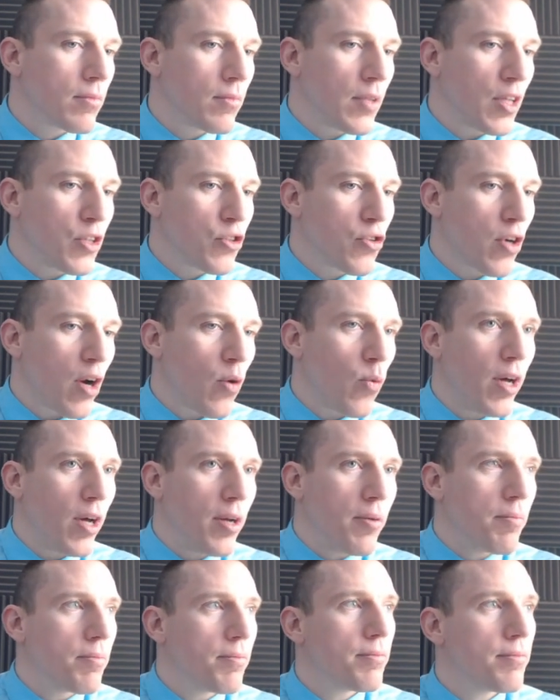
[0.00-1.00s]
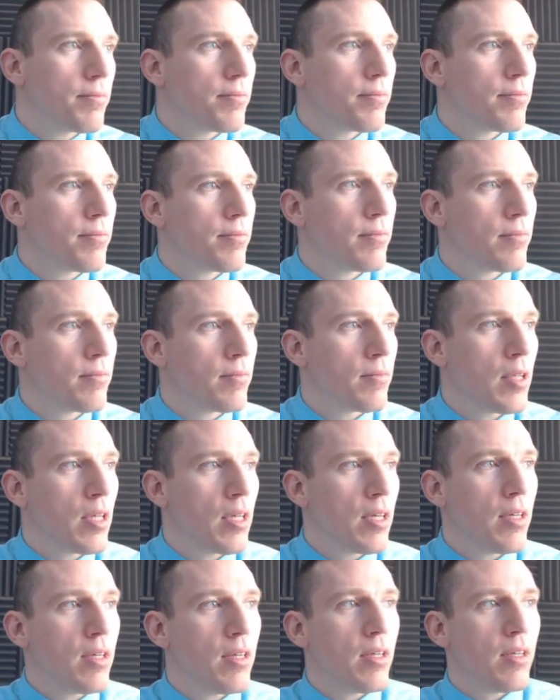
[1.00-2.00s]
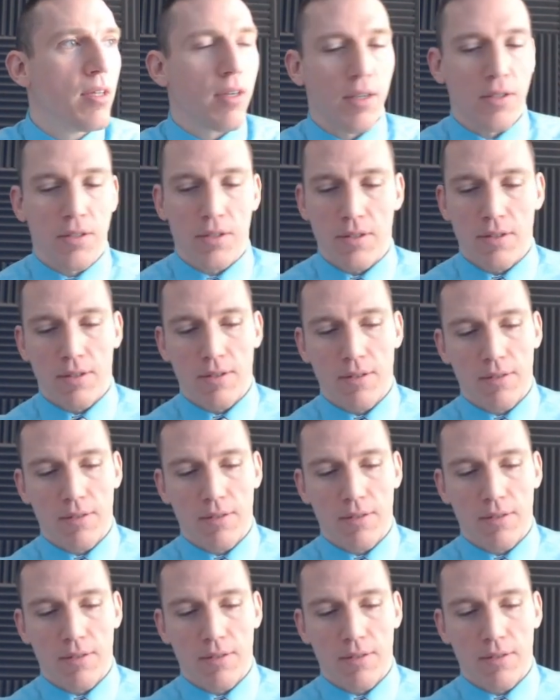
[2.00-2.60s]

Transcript: Let's try one because